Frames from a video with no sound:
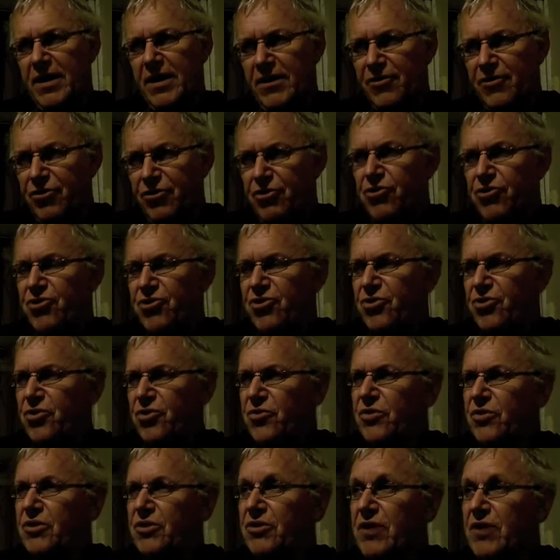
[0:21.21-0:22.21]
due to
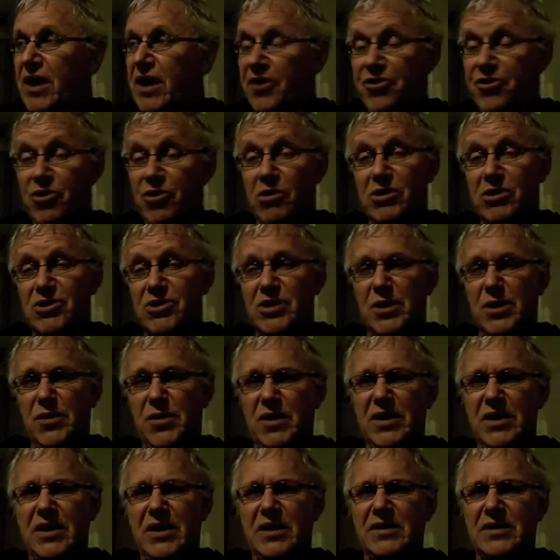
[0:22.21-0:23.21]
our dualistic
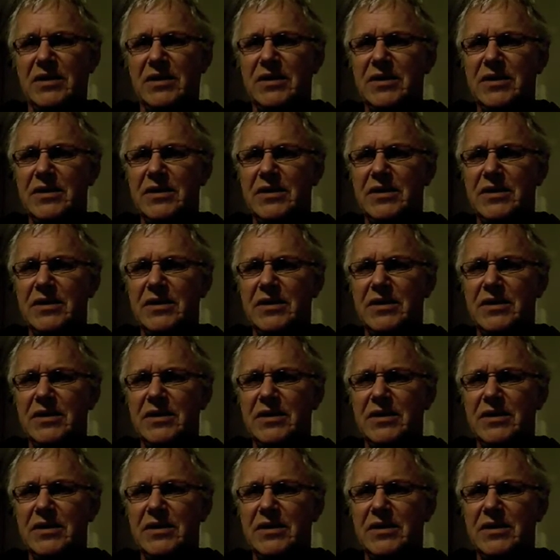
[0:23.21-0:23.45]
thinking?